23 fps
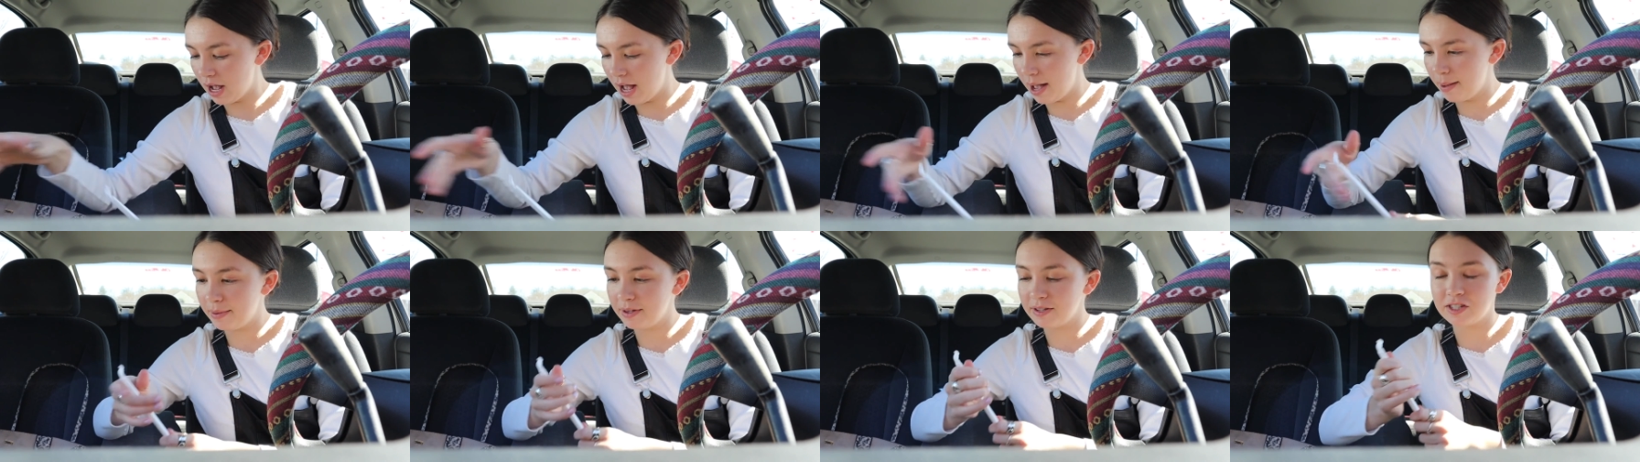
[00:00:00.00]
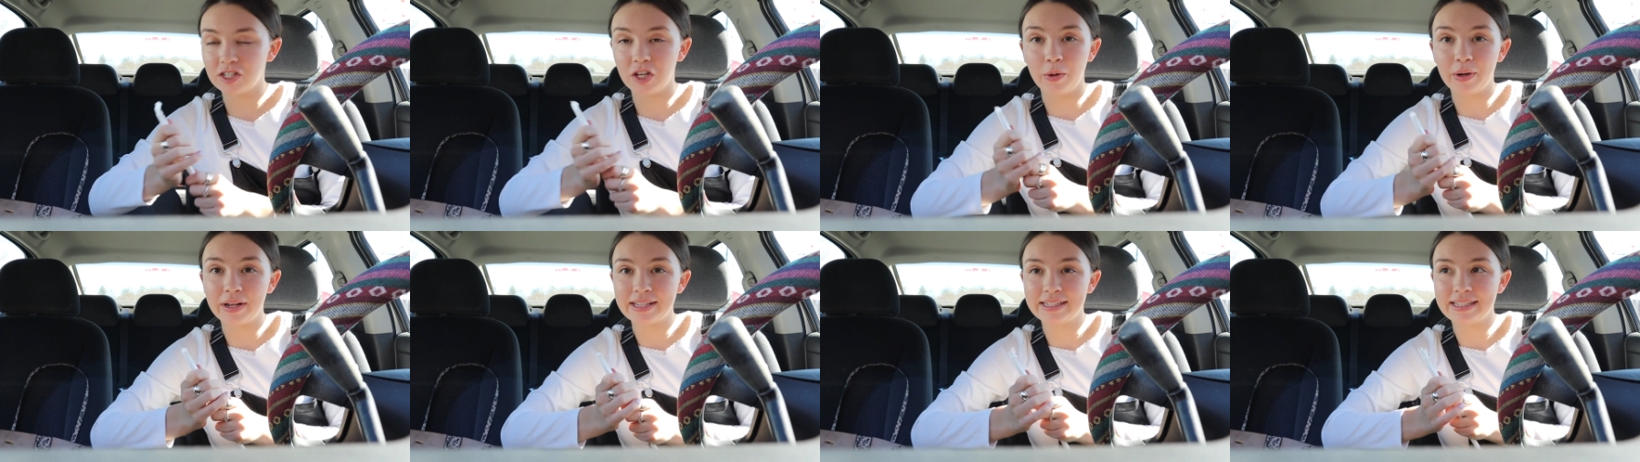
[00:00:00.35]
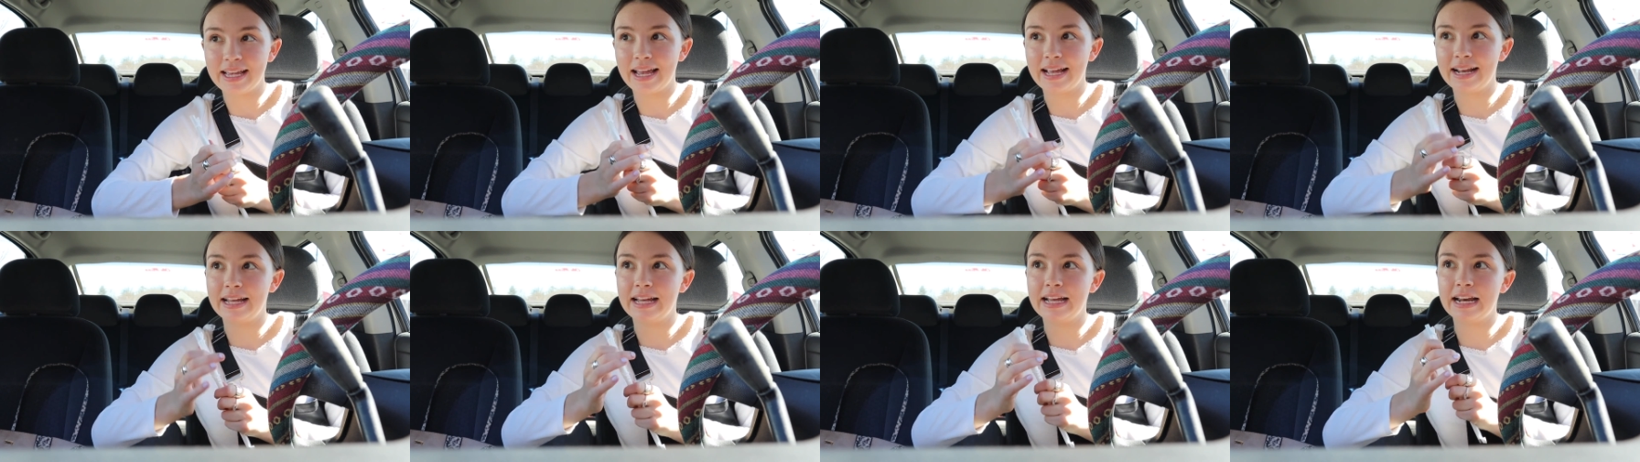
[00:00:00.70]
I'm so
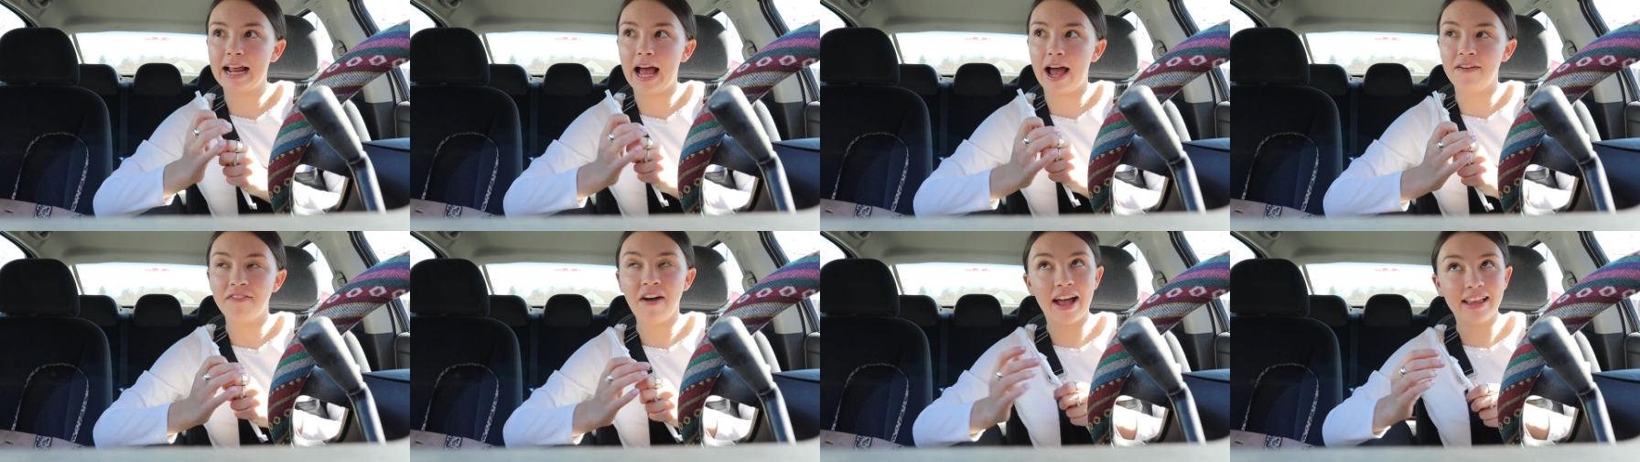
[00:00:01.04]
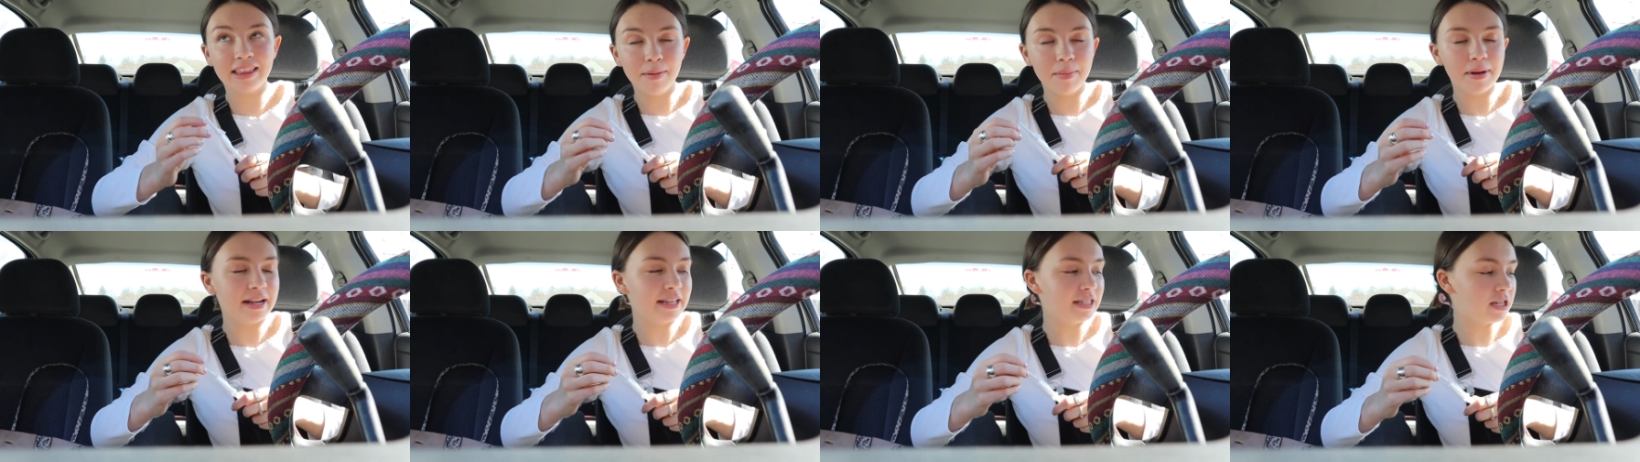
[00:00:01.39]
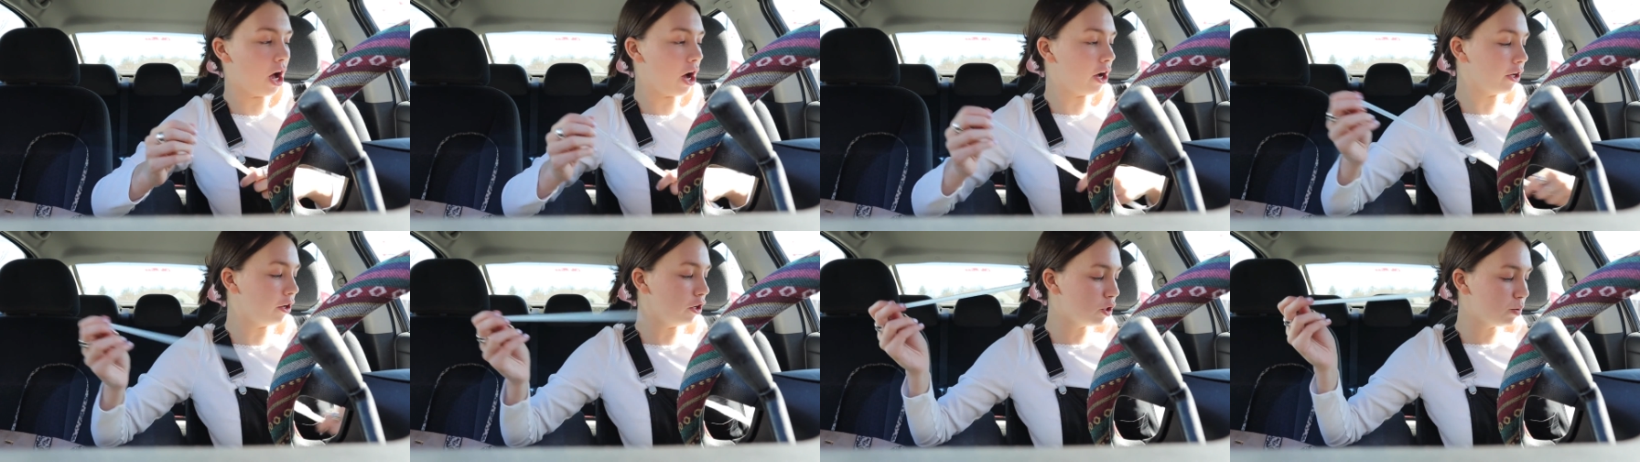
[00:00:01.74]
excited. I've had the mini
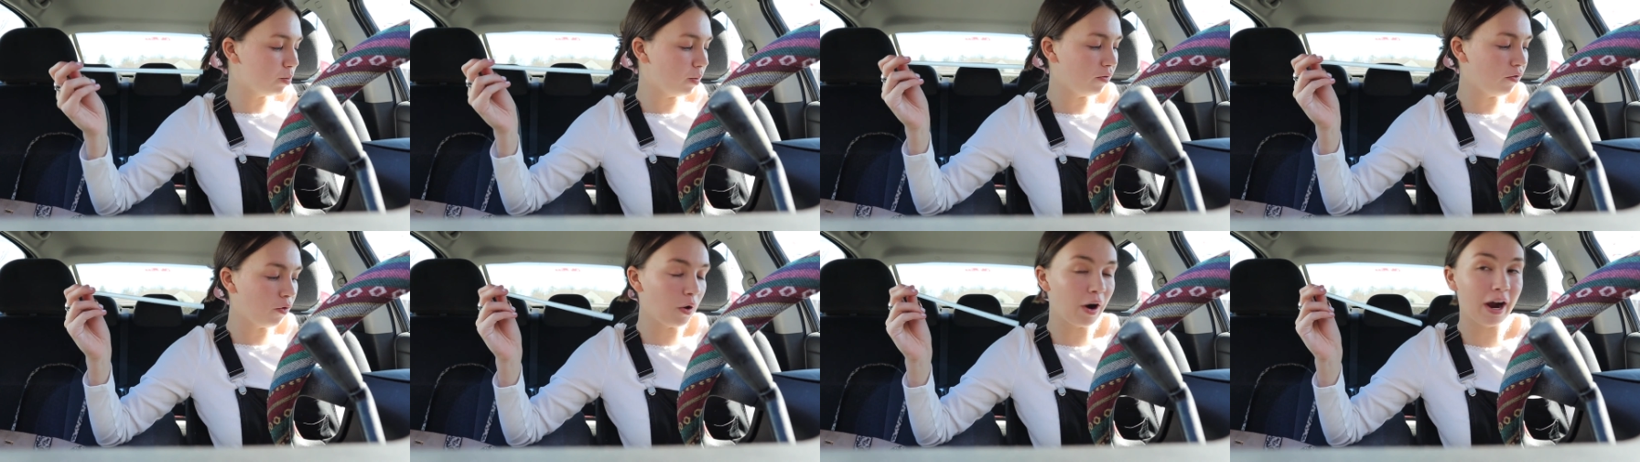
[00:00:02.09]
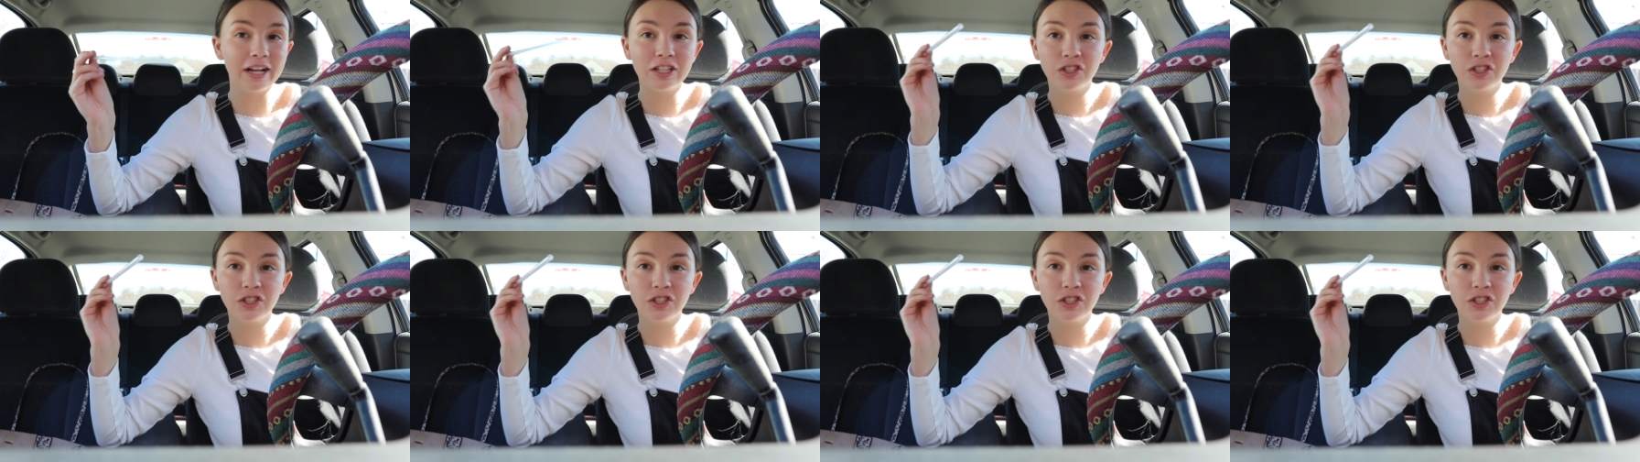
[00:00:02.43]
tacos before.